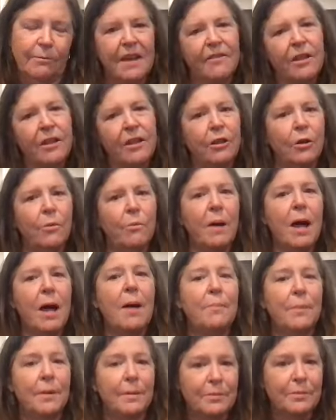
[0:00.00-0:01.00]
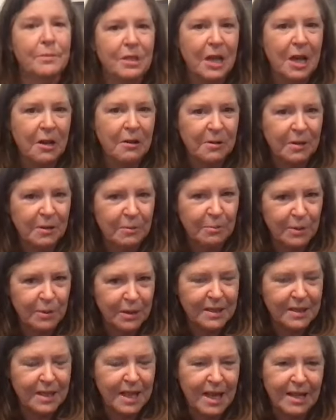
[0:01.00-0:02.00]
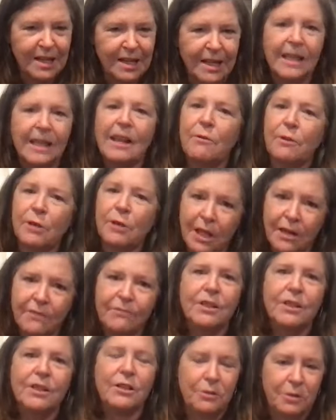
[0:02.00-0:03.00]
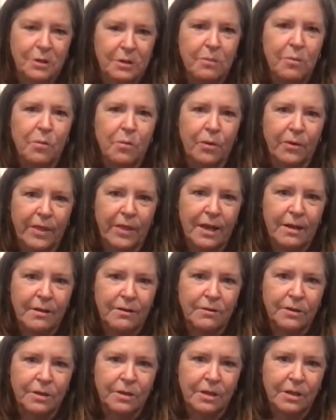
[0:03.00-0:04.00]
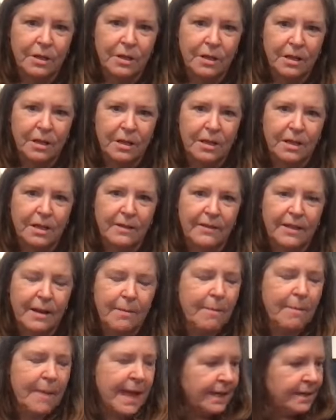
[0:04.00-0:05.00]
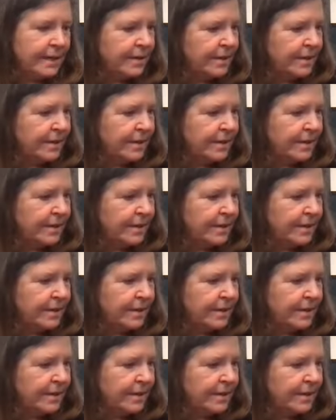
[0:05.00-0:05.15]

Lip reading: kind of a little pop-up show and a book signing, and I would love to do some more of those. That I made